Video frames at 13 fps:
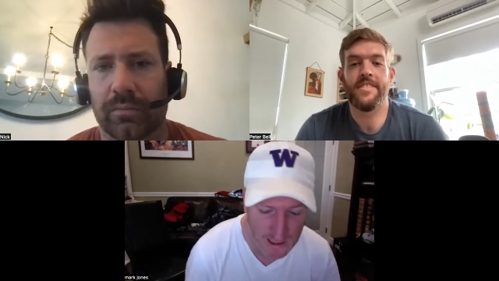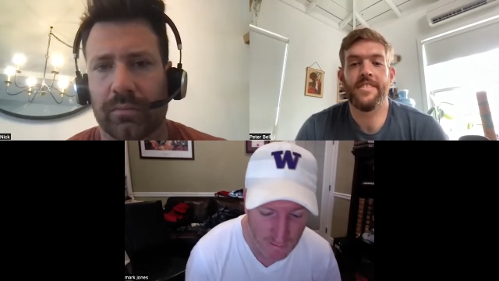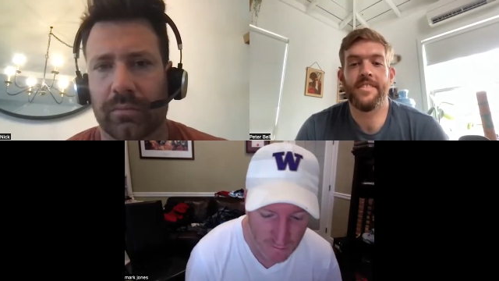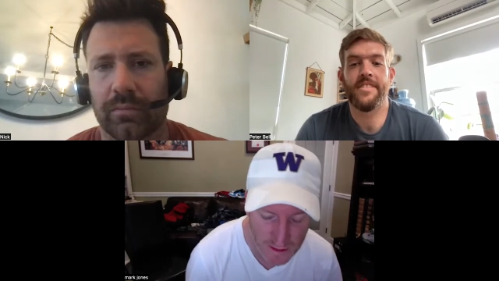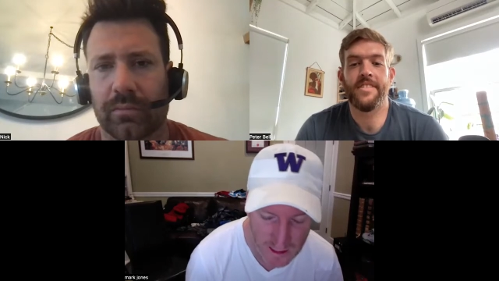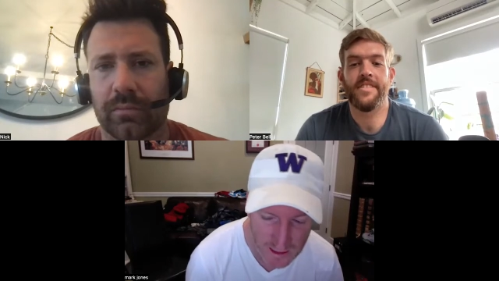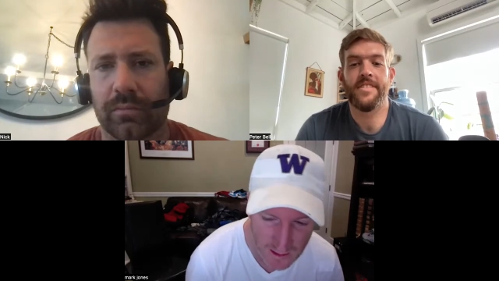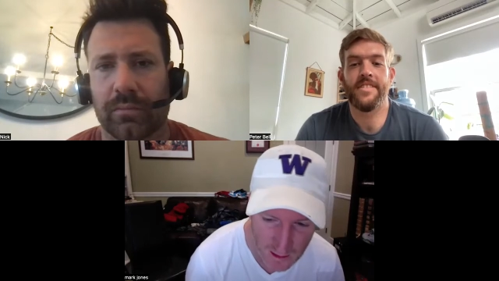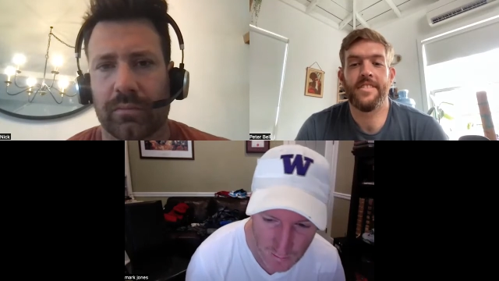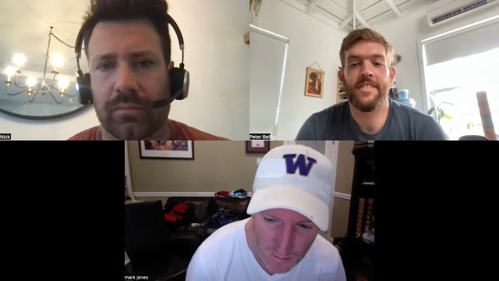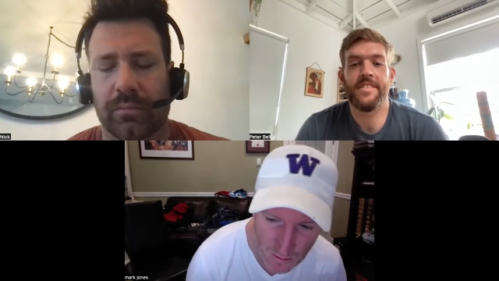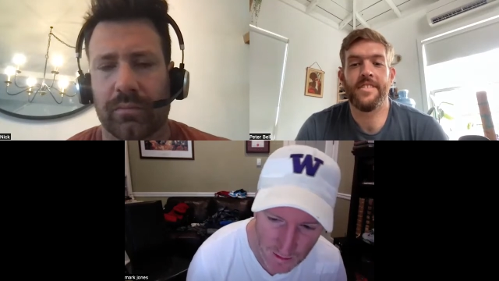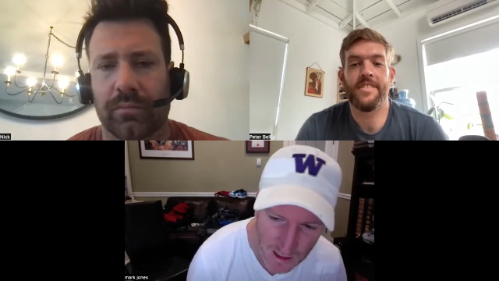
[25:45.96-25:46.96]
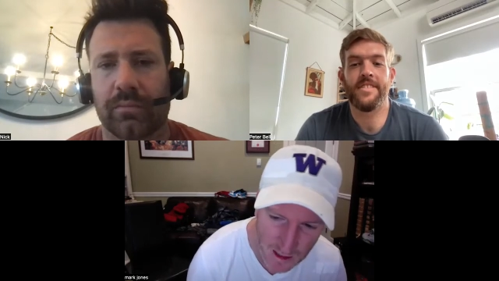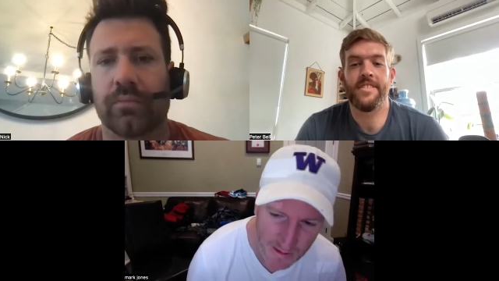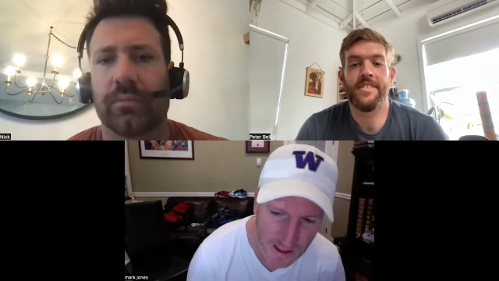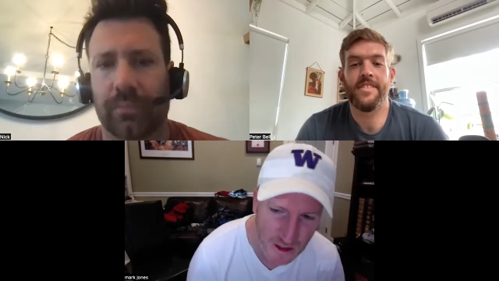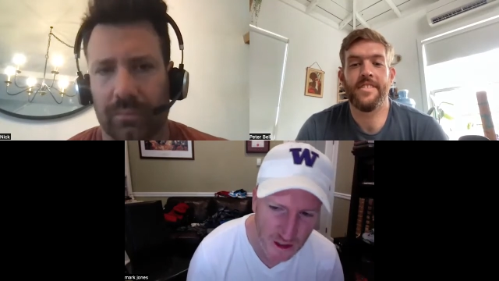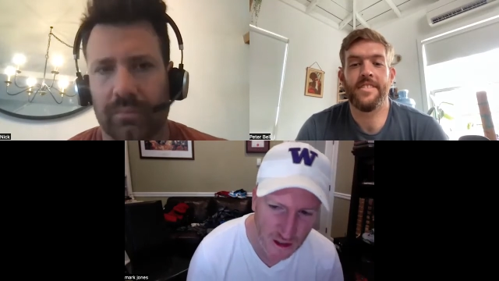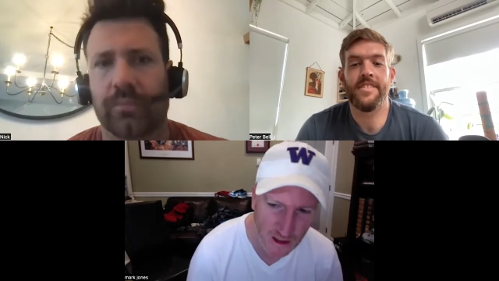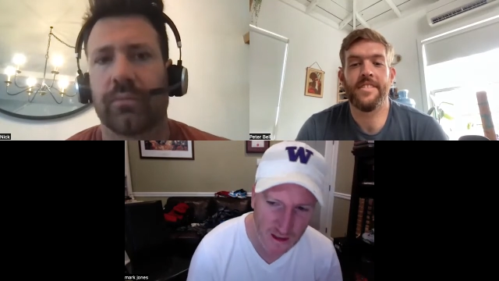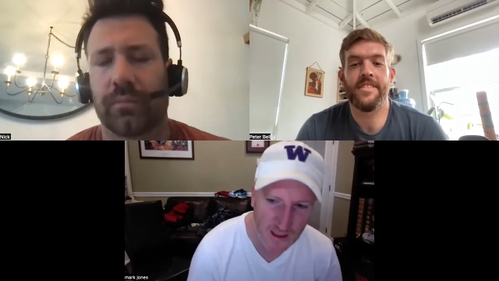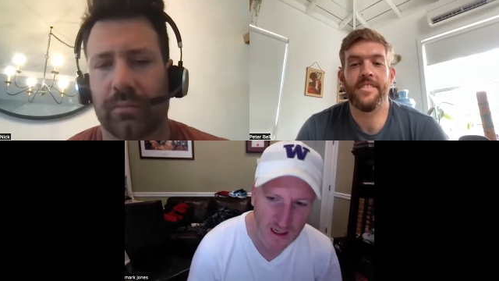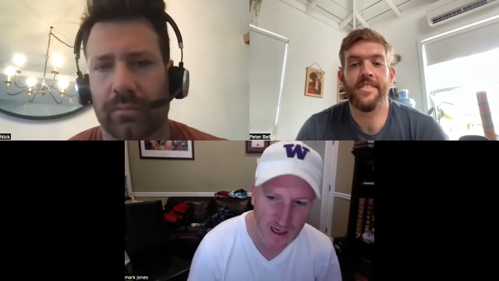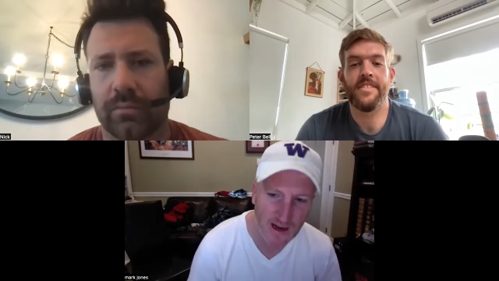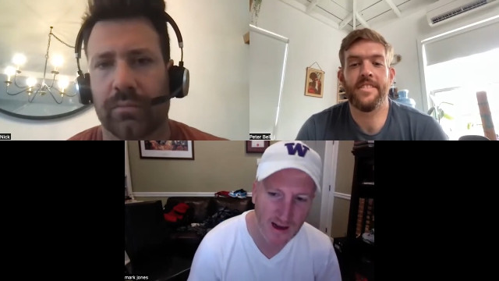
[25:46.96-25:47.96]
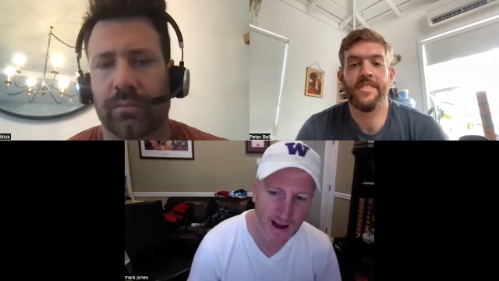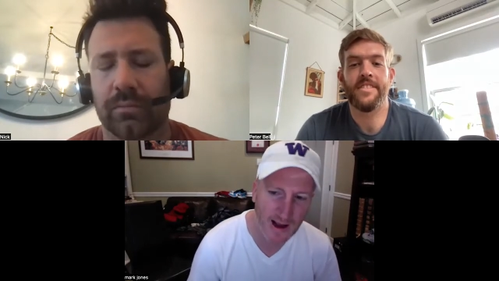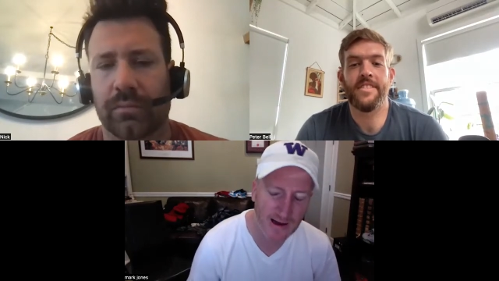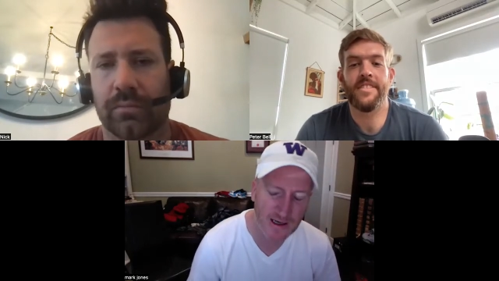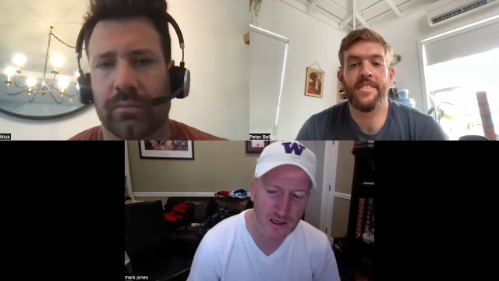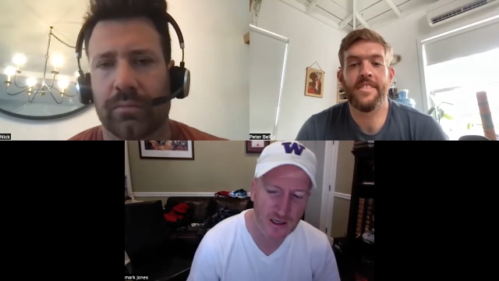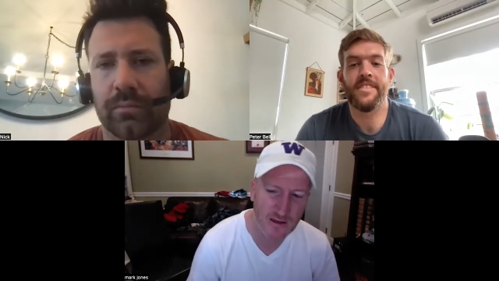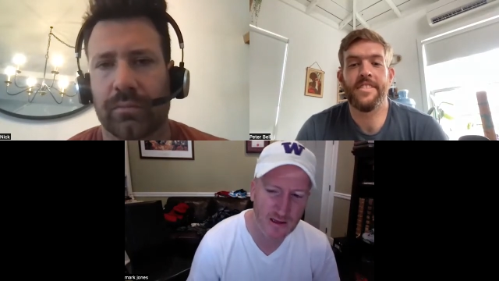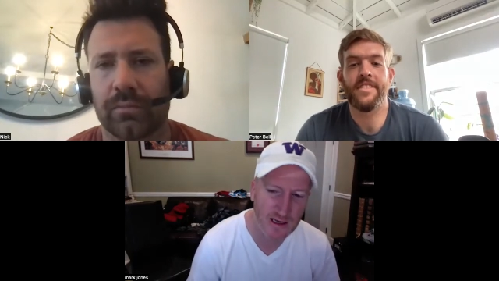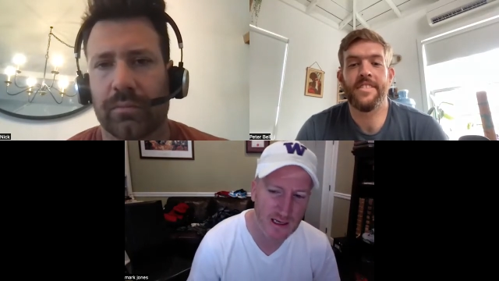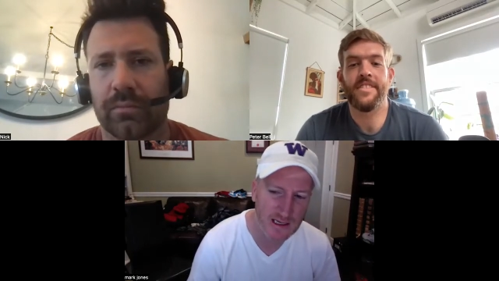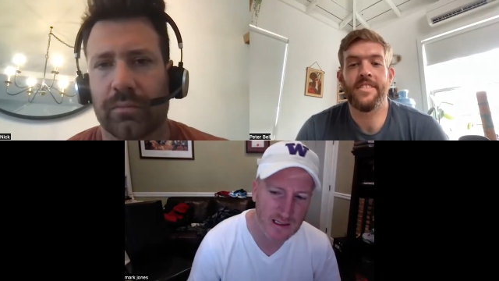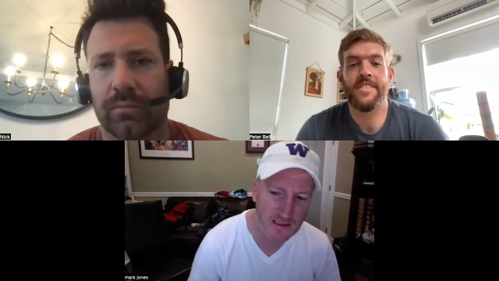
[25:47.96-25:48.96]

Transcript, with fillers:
Speaker 1: I'm reading them. But when I read Charnock, I, I actually think he's